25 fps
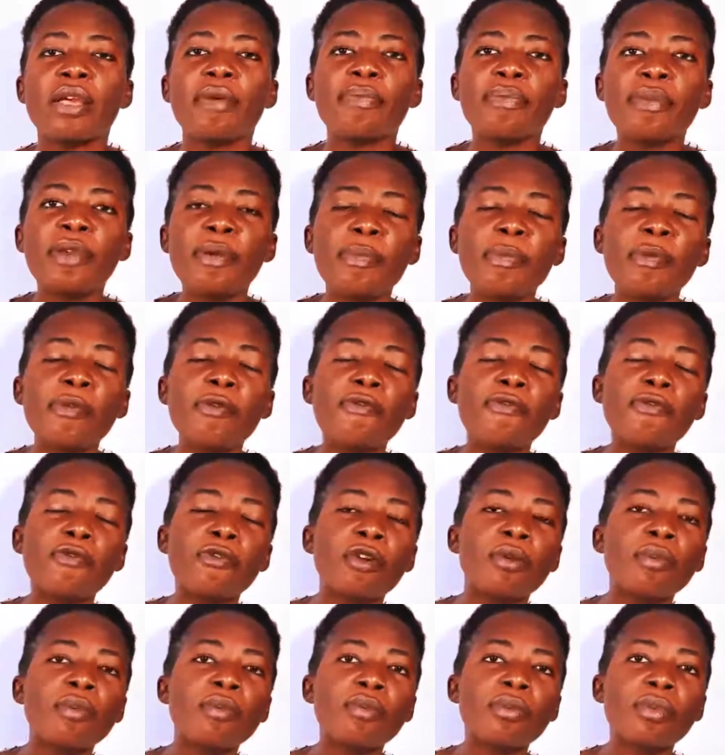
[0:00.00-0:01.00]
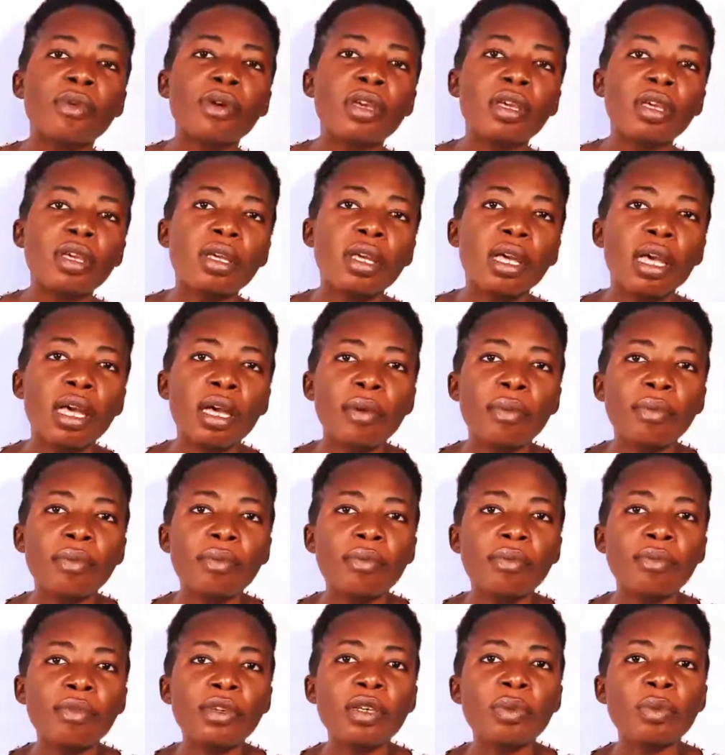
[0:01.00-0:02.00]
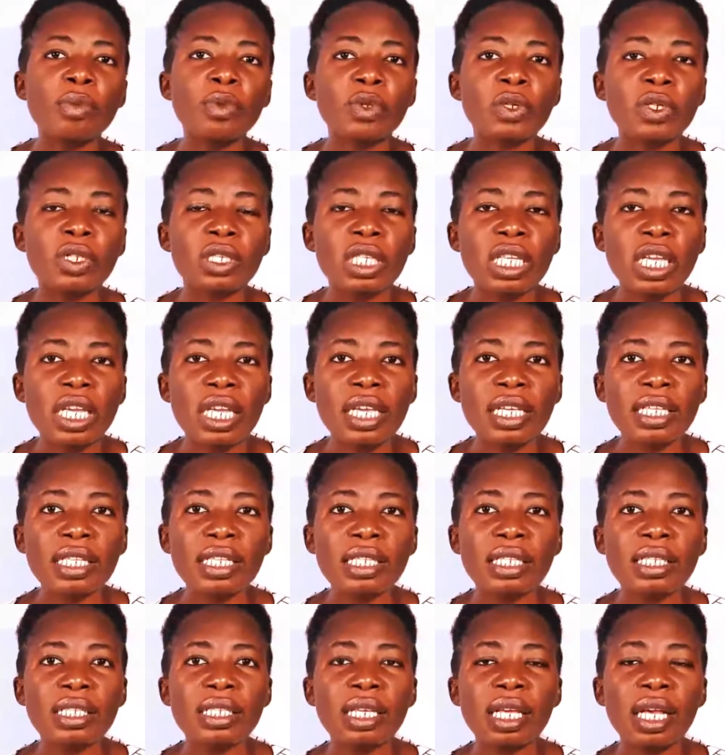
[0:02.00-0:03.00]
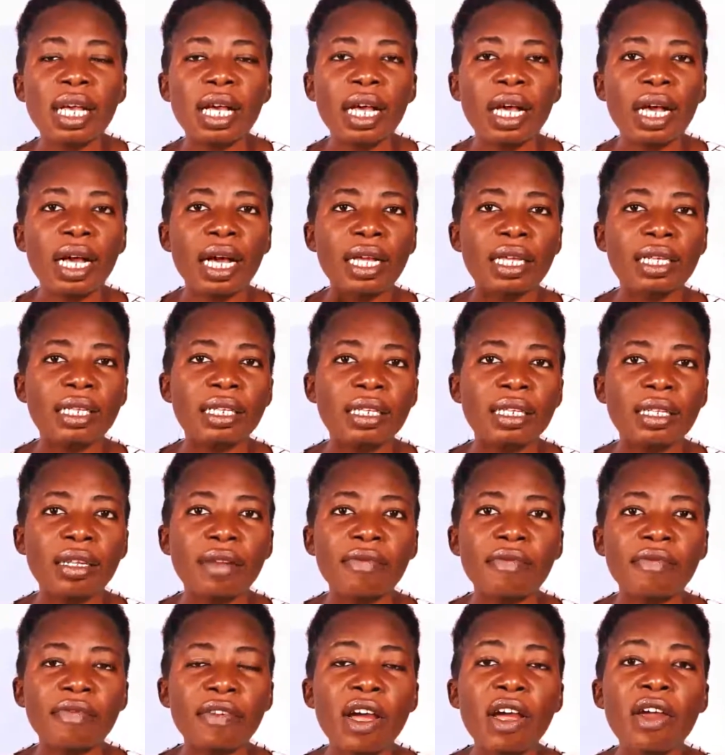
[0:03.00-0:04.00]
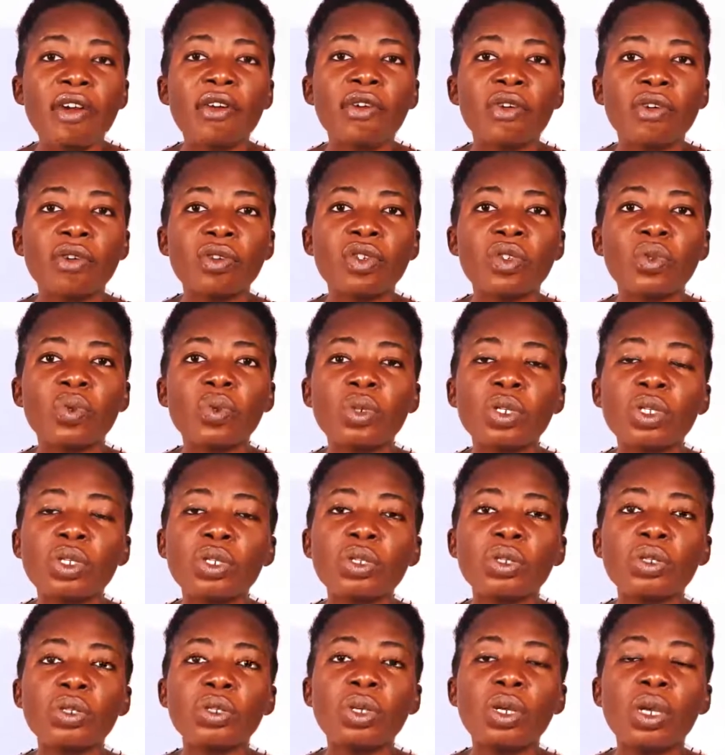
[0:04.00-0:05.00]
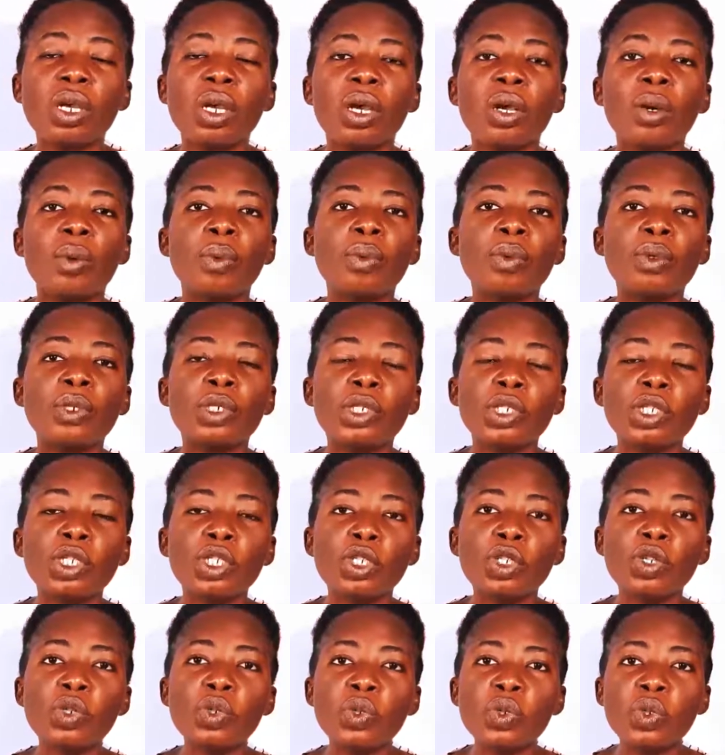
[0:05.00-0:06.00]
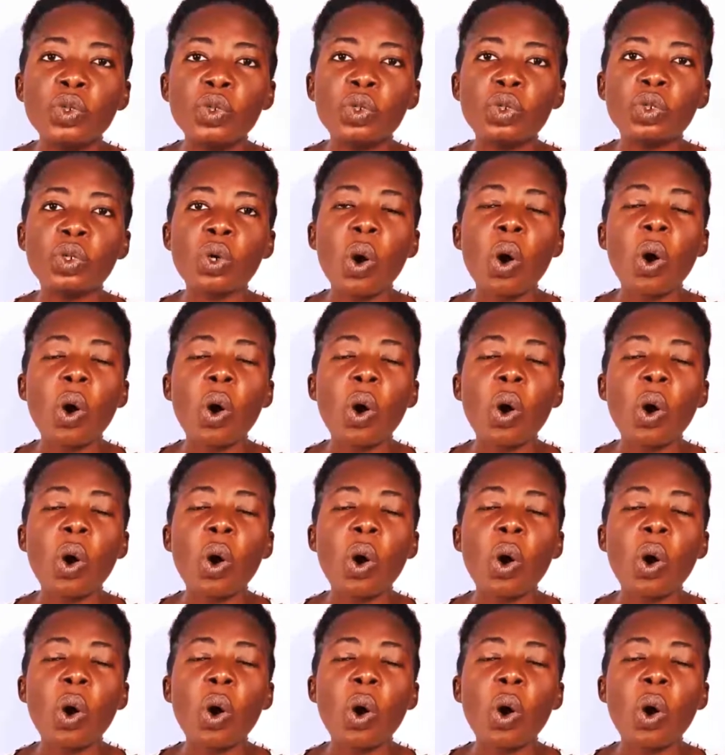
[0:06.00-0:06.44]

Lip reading: People from Imo States and the environs would use